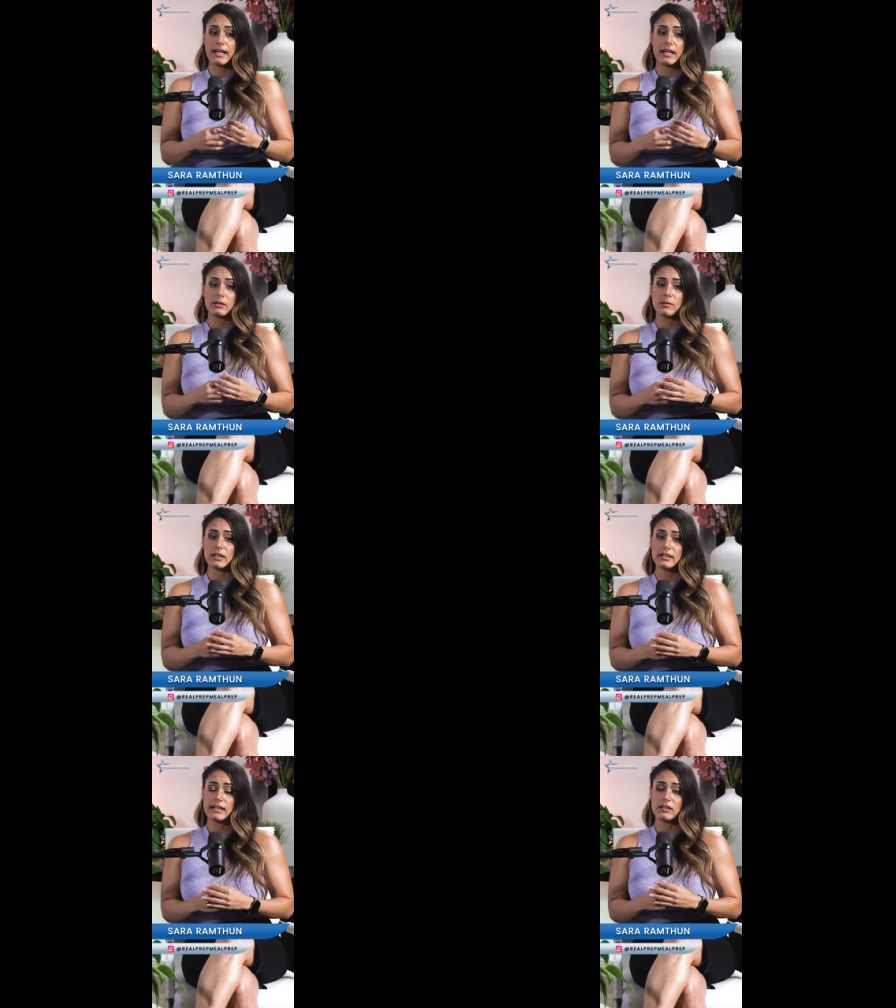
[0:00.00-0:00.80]
I had
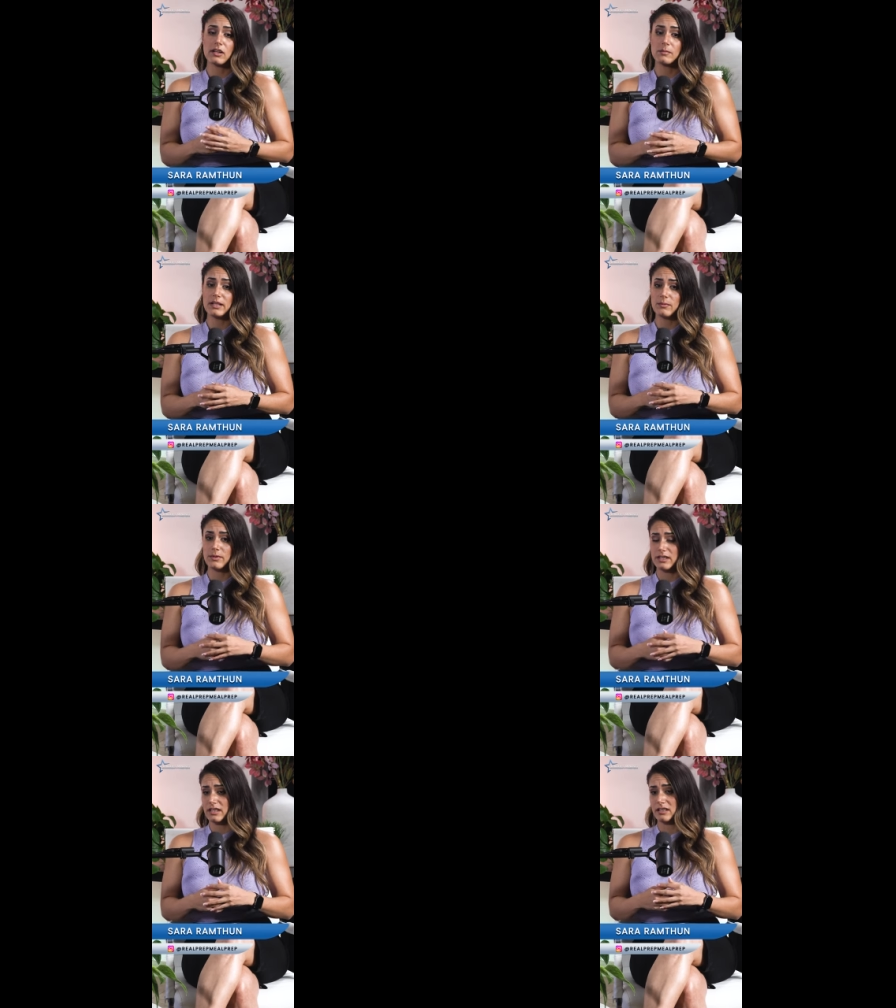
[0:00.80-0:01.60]
one guy call me
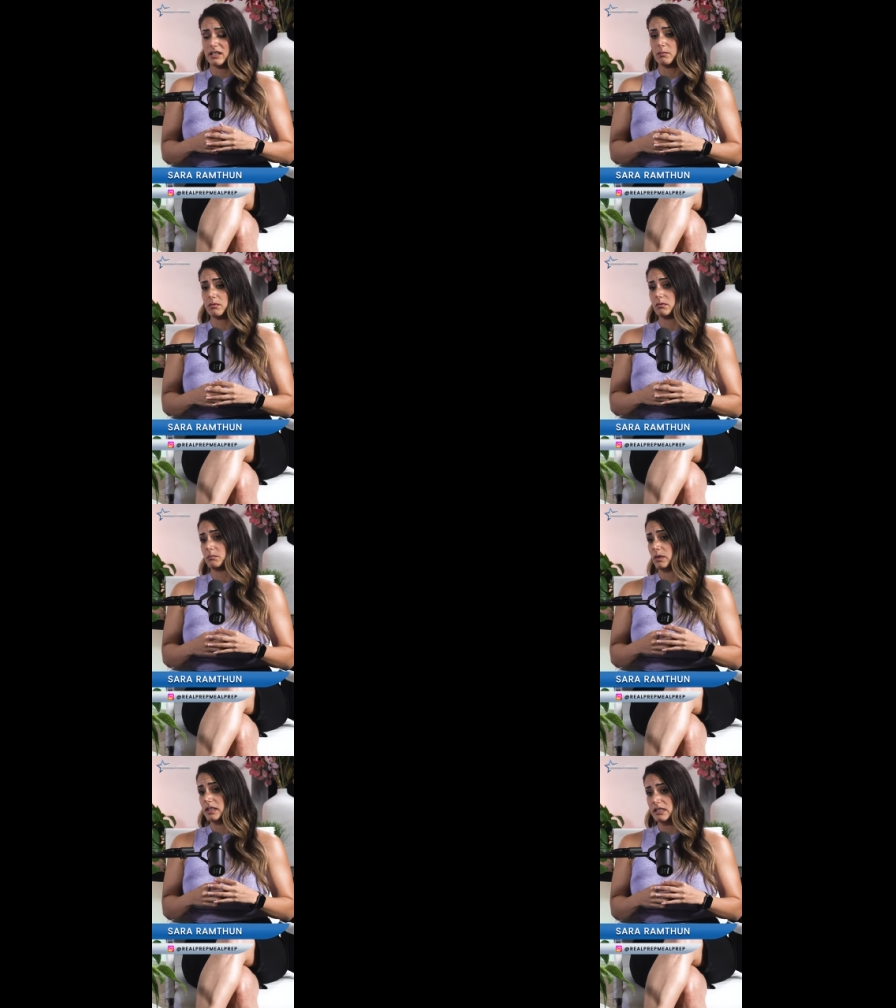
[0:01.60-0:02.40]
within a couple of
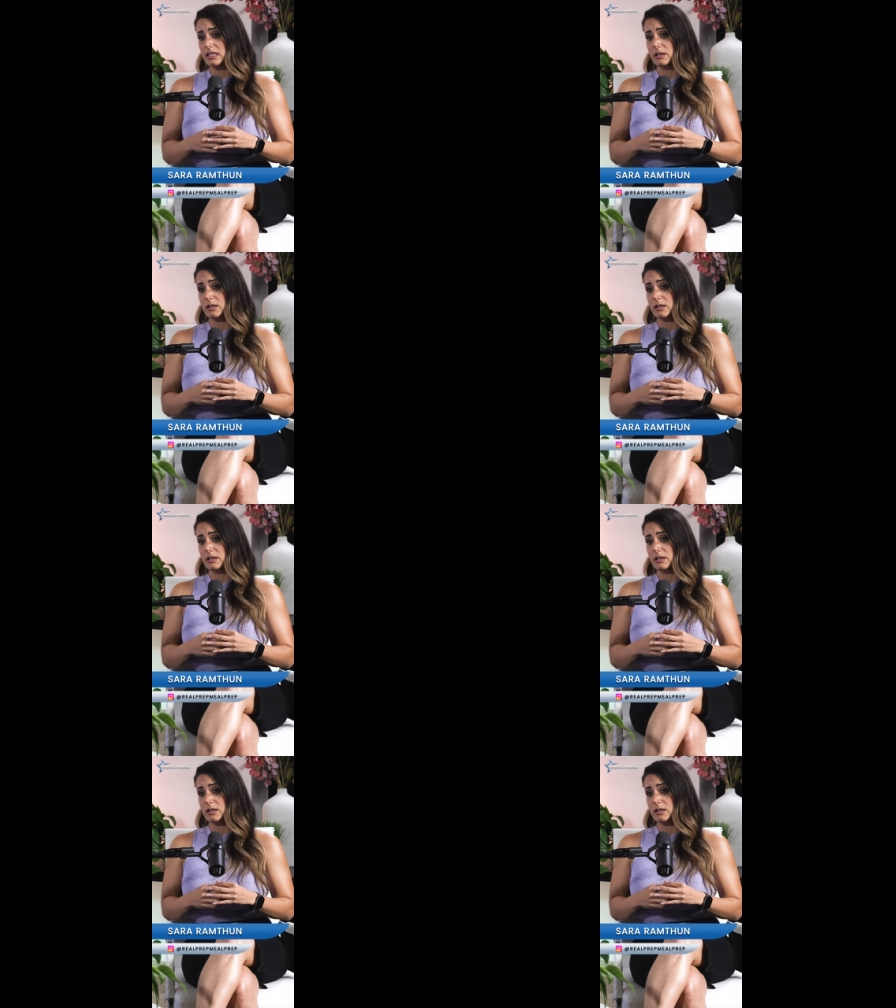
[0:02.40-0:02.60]
months.